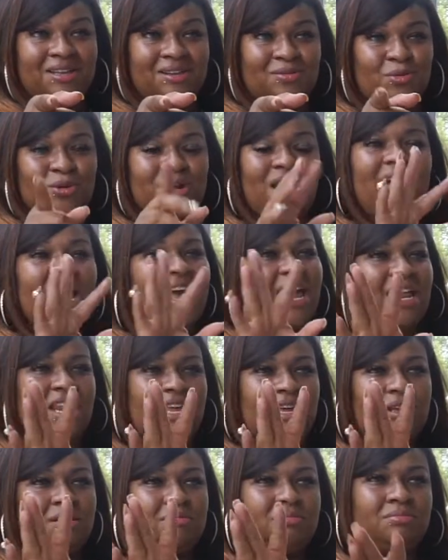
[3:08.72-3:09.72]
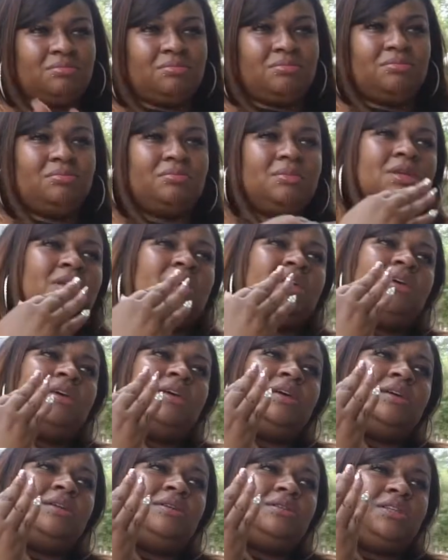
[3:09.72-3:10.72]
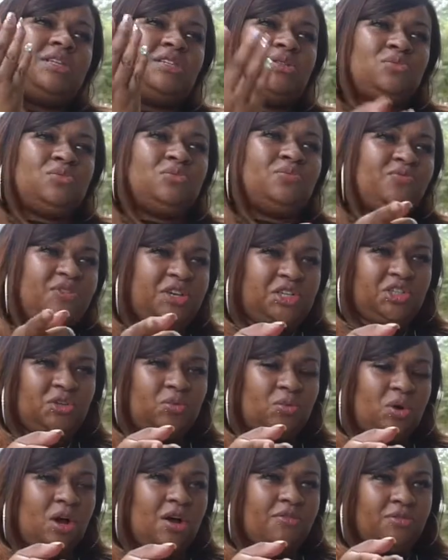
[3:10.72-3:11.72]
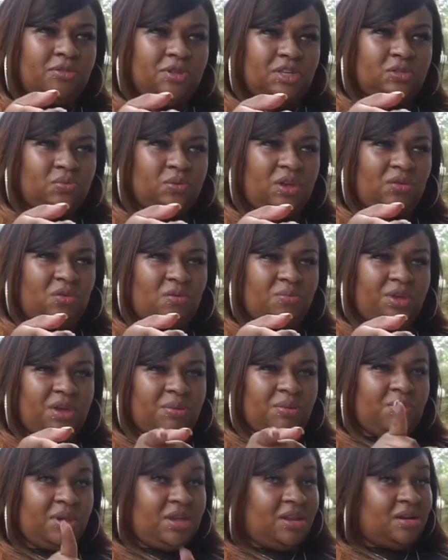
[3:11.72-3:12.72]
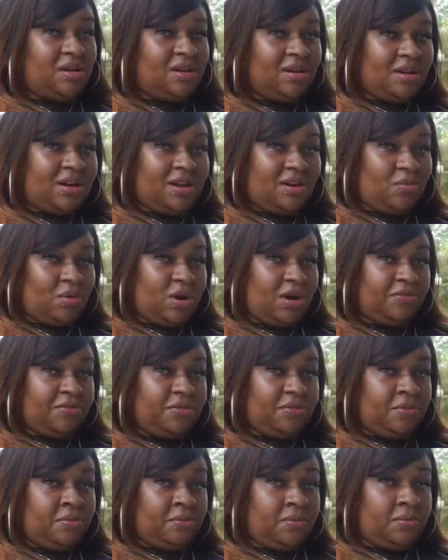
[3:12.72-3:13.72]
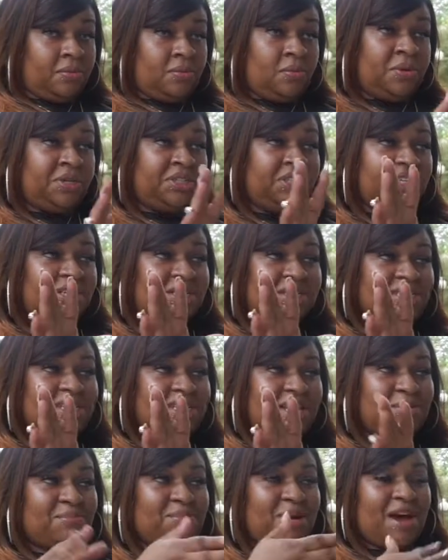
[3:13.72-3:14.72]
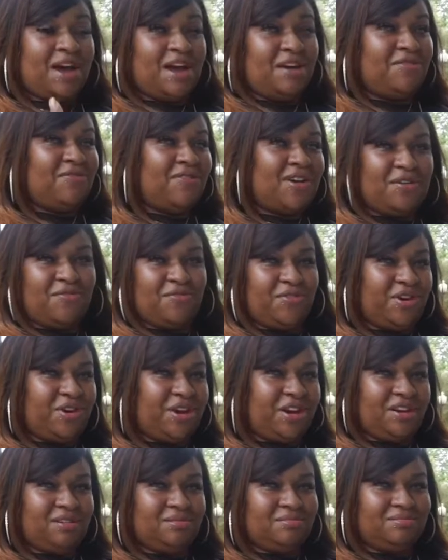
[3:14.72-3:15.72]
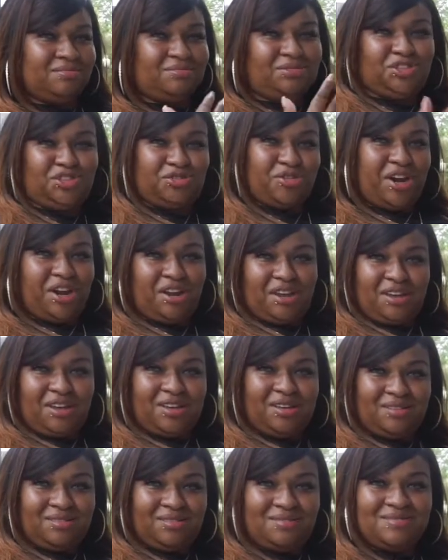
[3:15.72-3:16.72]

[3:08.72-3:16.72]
We're not adding, this feature waffle this week will be a pina colada waffle, which is like my favorite drink.